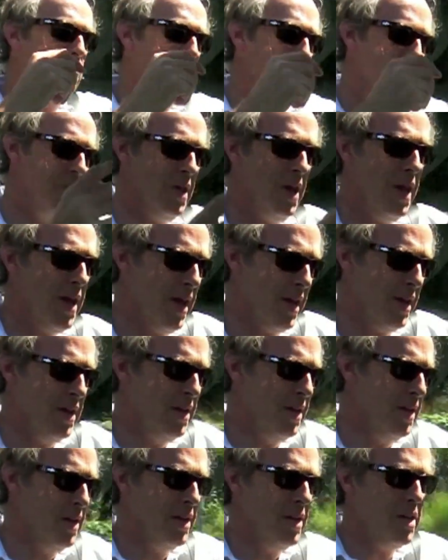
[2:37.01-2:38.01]
but
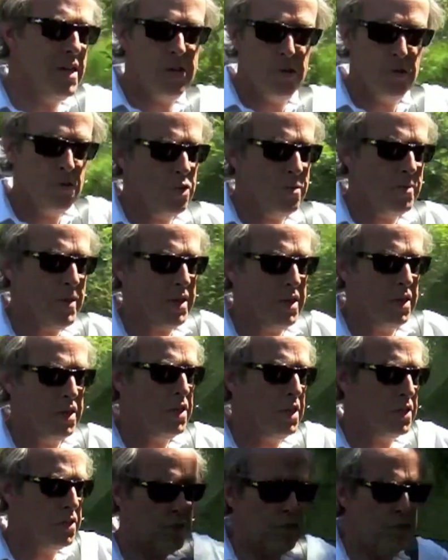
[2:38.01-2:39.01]
then it automatically
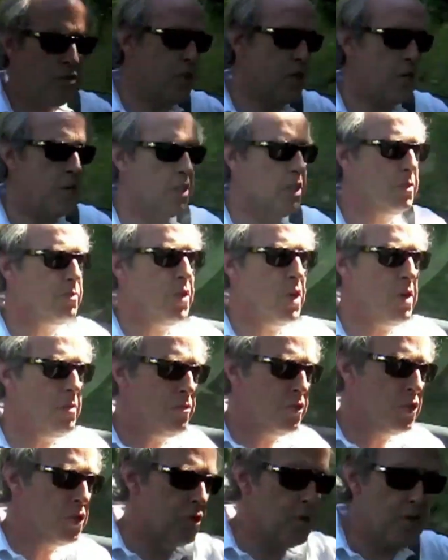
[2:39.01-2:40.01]
adjusts. As soon as it hits
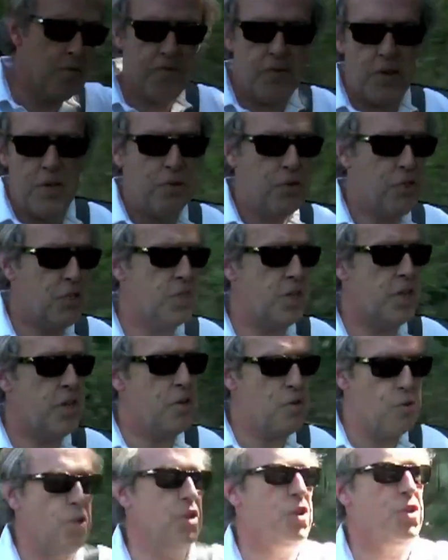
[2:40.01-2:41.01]
bumps or it feels
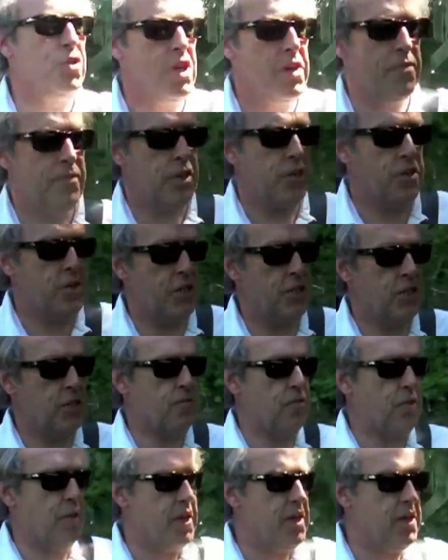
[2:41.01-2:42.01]
steering driving
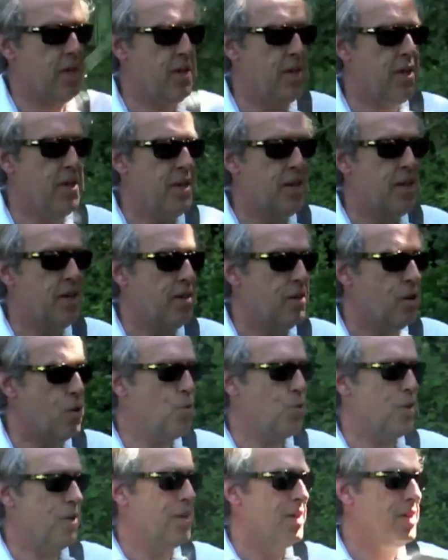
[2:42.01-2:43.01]
aggressively,
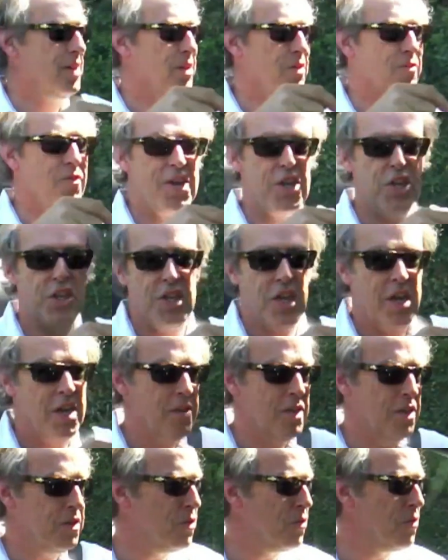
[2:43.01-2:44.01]
oh, very
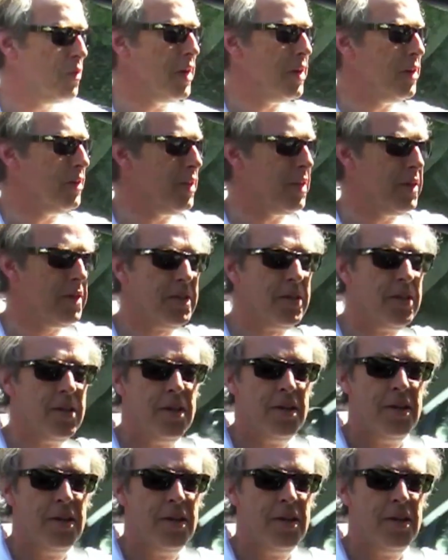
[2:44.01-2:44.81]
tight little road this.